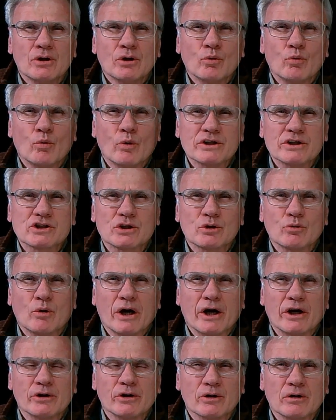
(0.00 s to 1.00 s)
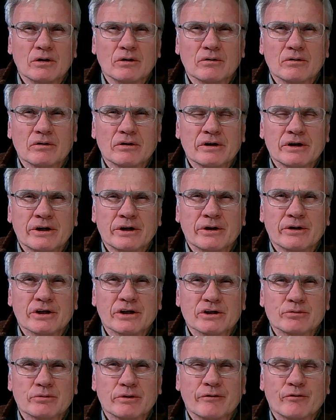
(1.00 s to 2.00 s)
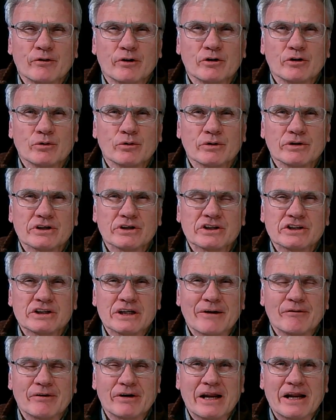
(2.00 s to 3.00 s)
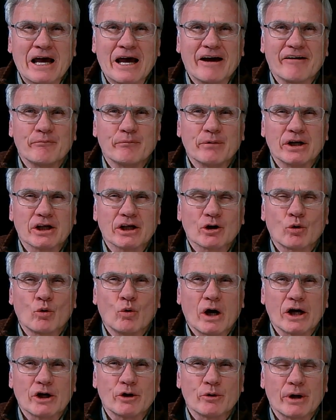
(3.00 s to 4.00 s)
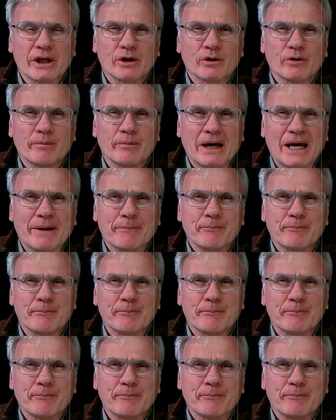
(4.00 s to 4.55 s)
Once in a while you'll hear this referred to as a 7.5 minute quadrangle map.